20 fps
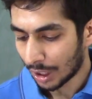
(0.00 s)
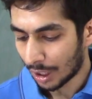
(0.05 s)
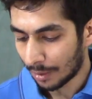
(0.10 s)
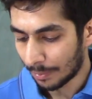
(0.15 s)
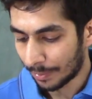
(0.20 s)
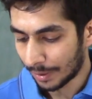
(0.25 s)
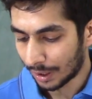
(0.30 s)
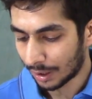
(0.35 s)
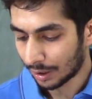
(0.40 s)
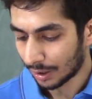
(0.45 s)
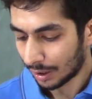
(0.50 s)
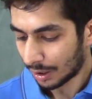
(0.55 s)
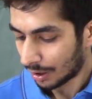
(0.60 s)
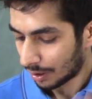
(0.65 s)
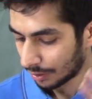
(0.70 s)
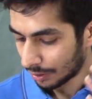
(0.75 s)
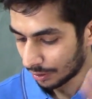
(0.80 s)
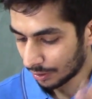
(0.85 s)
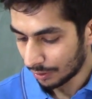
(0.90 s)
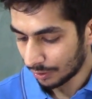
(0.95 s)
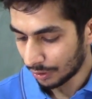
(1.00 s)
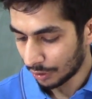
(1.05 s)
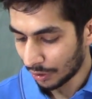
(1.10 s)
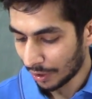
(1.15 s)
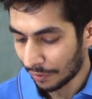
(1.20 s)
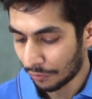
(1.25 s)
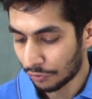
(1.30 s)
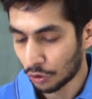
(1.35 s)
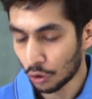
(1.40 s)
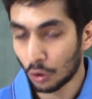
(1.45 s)
But you
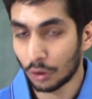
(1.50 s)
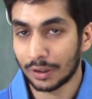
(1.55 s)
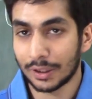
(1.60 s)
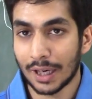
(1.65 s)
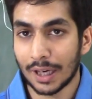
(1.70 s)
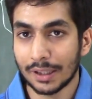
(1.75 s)
have showed